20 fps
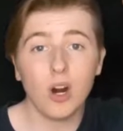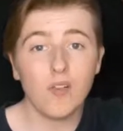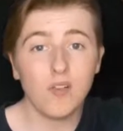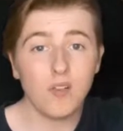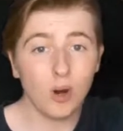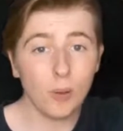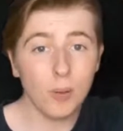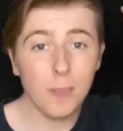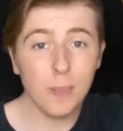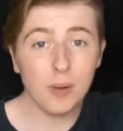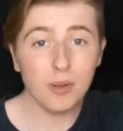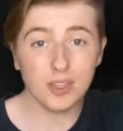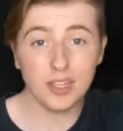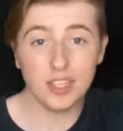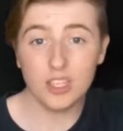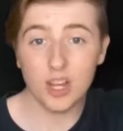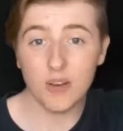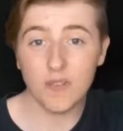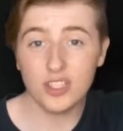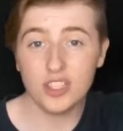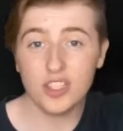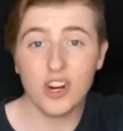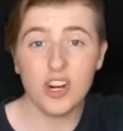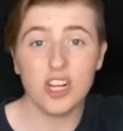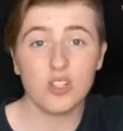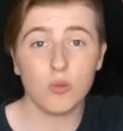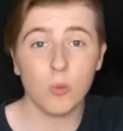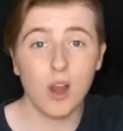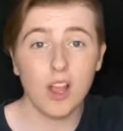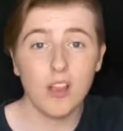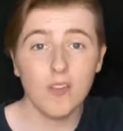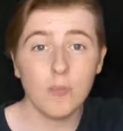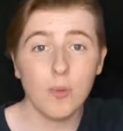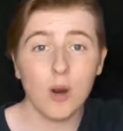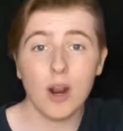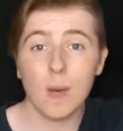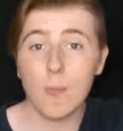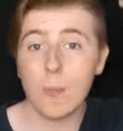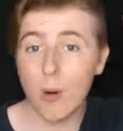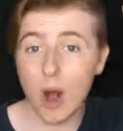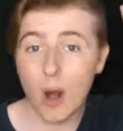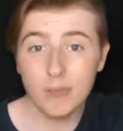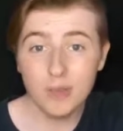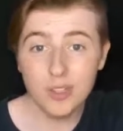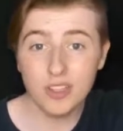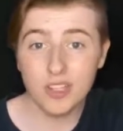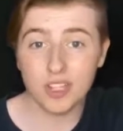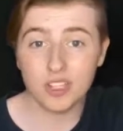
a former police officer and his wife brought a bomb to the